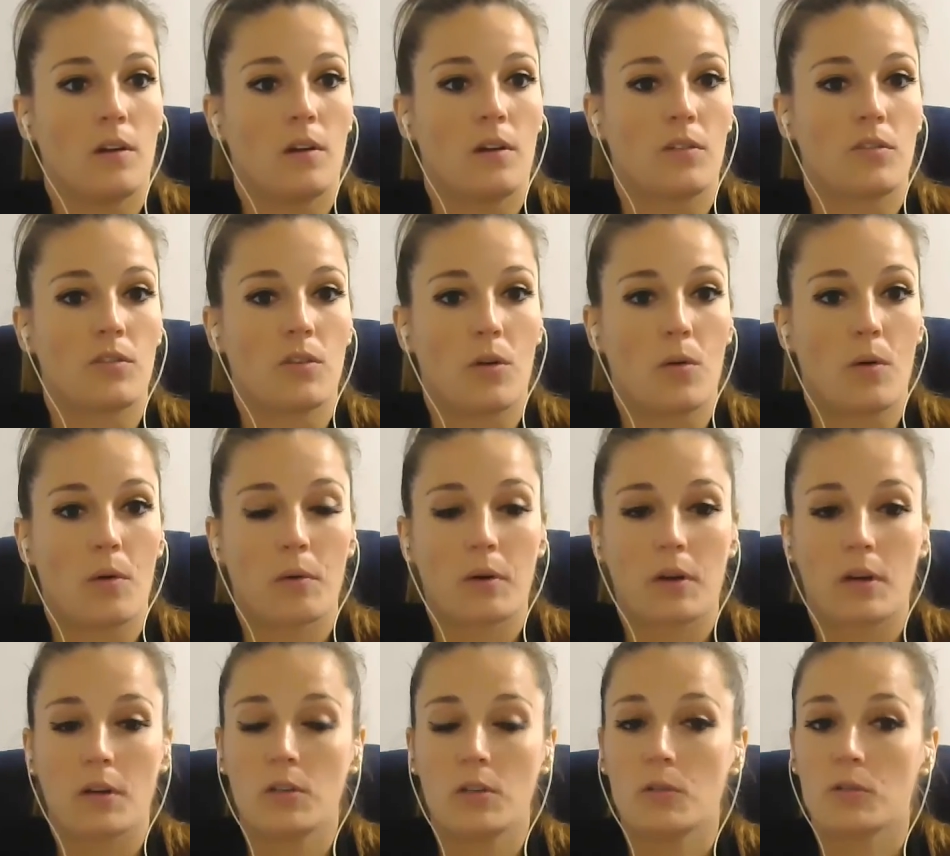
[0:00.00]
So what we're
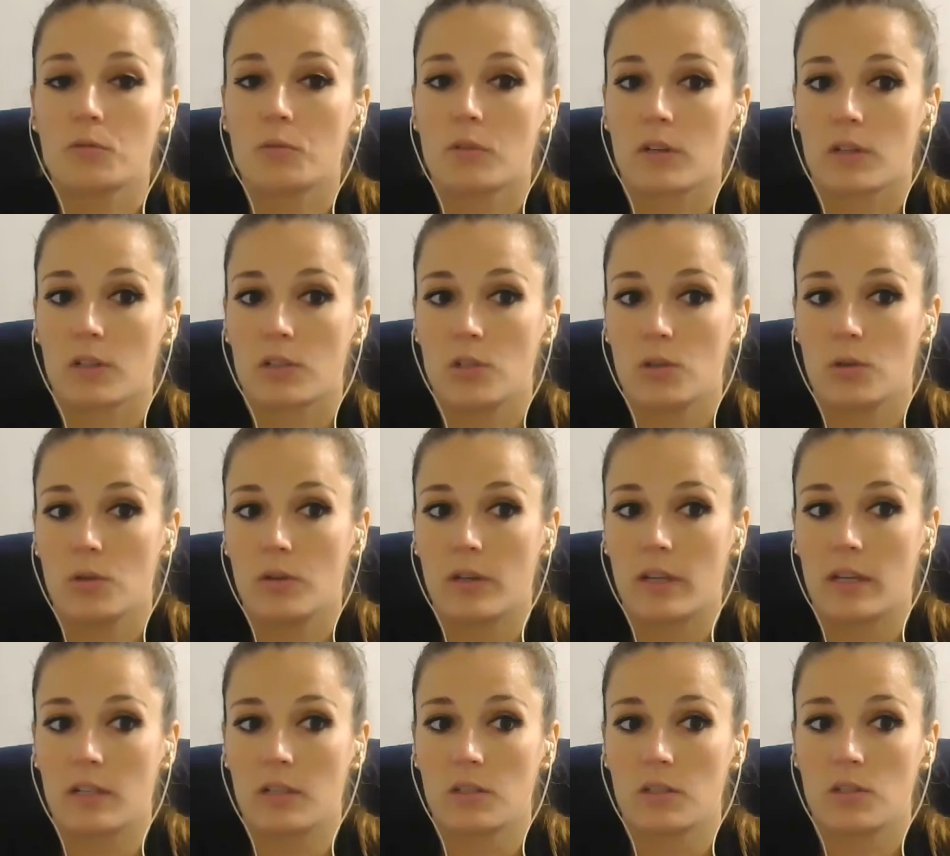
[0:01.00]
going to do is we're going to tune
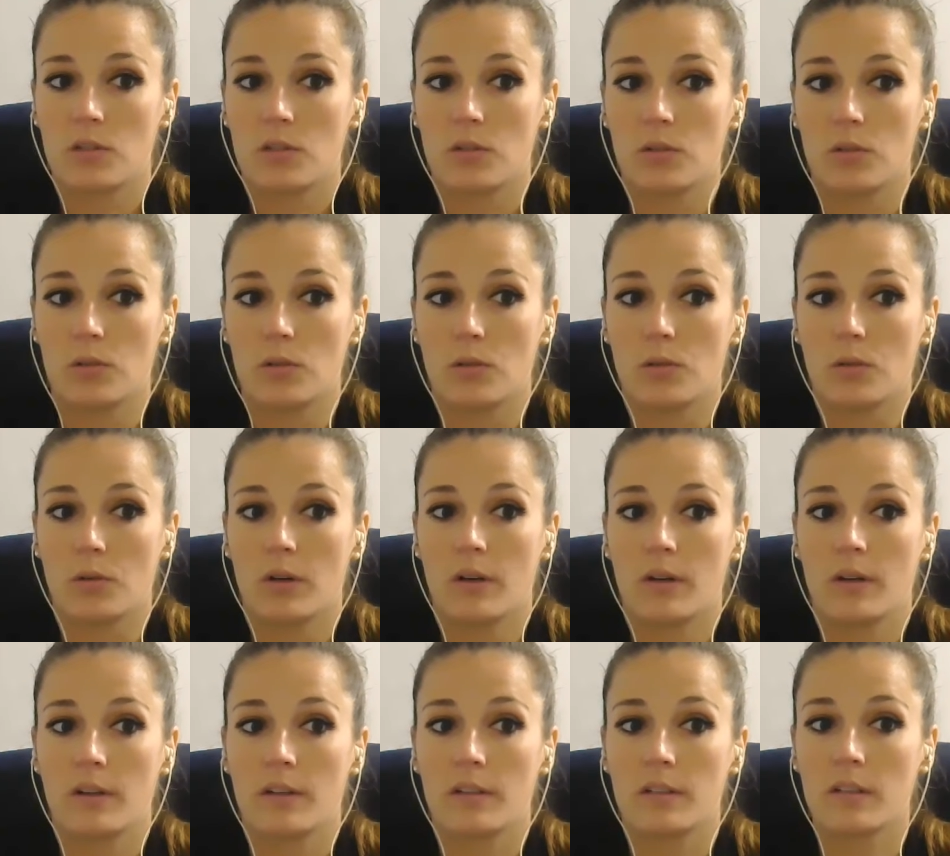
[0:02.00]
into
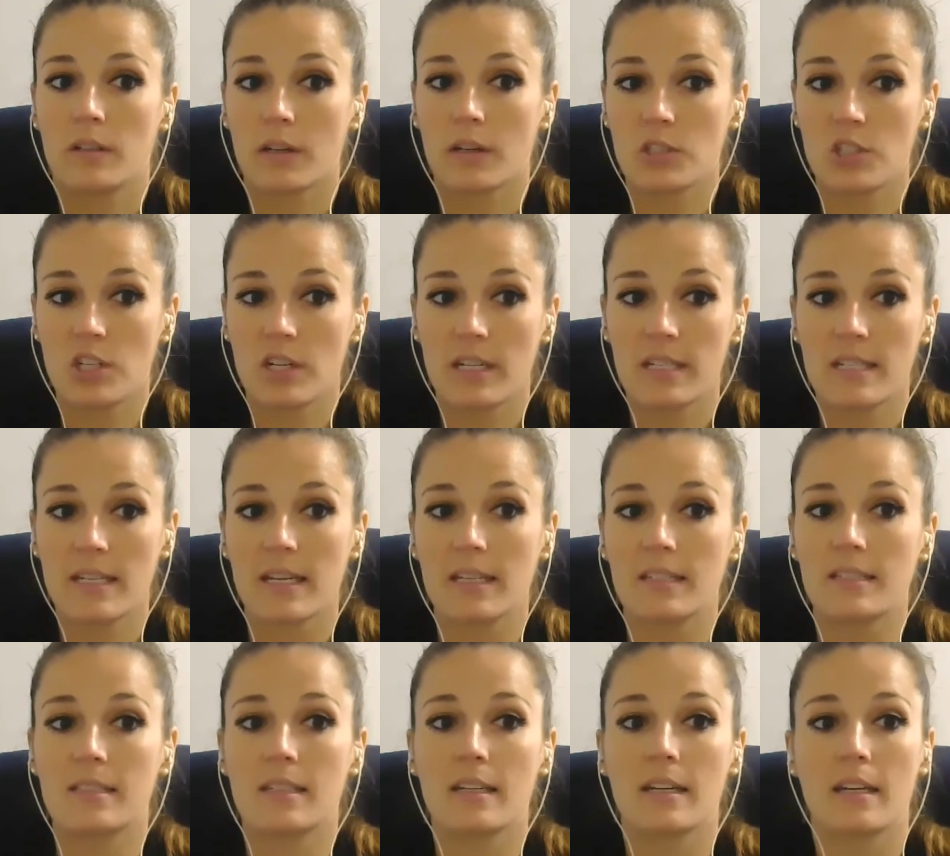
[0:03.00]
touching,
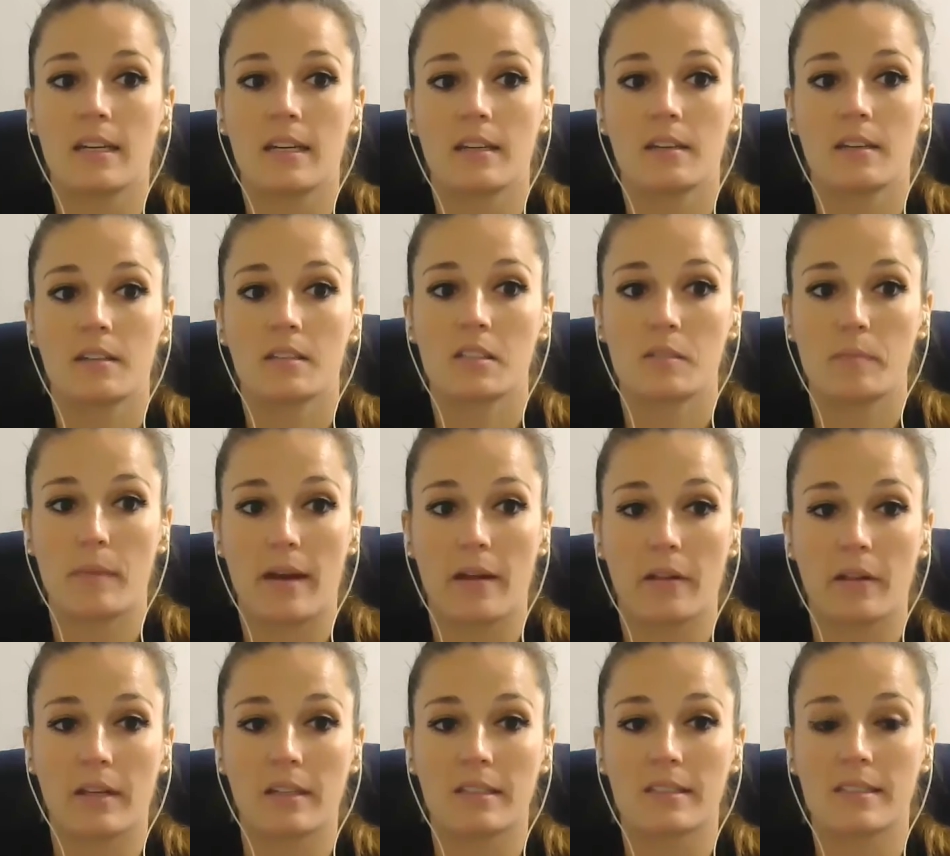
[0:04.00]
tasting,
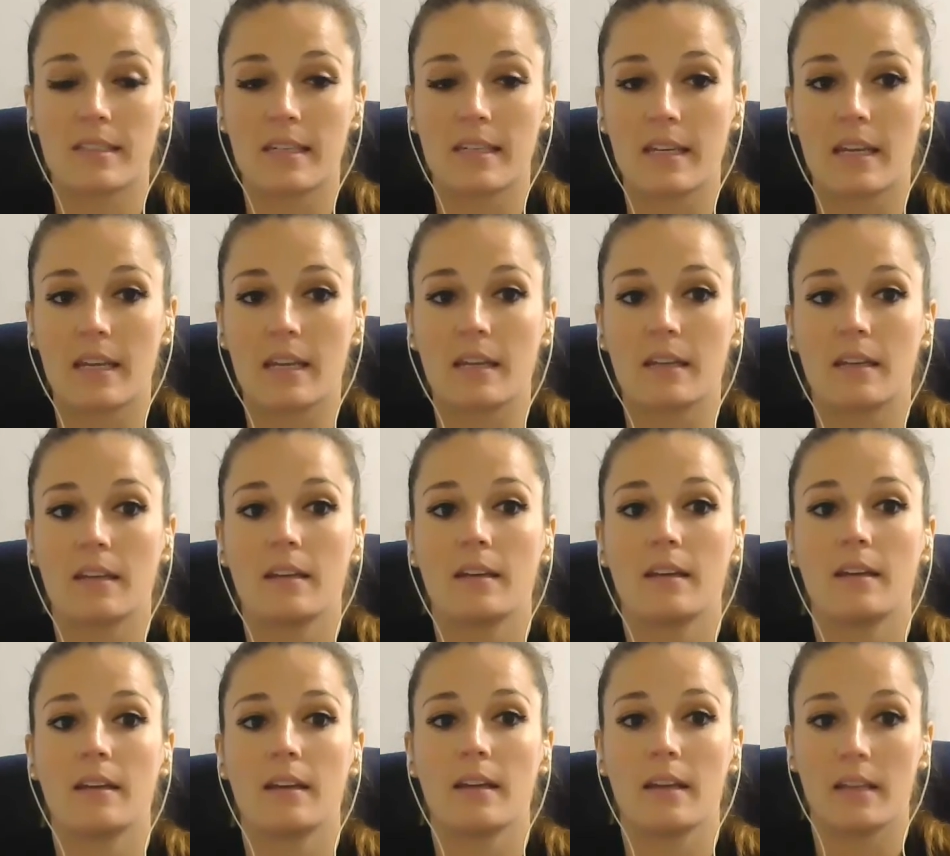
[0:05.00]
smelling, seeing,
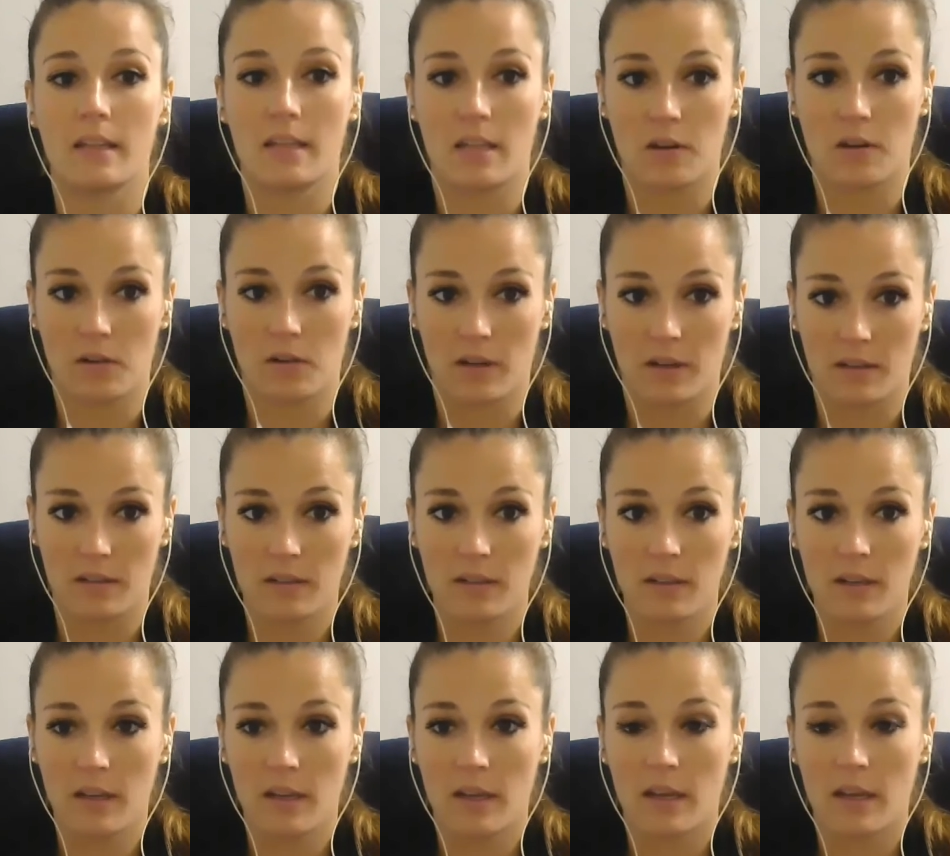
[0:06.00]
and hearing.